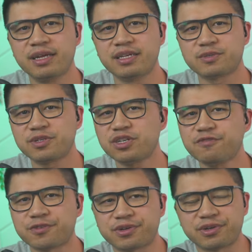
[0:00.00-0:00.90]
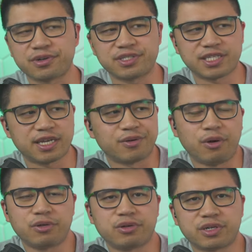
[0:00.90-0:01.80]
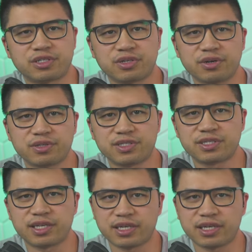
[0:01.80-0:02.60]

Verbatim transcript: especially for say older adults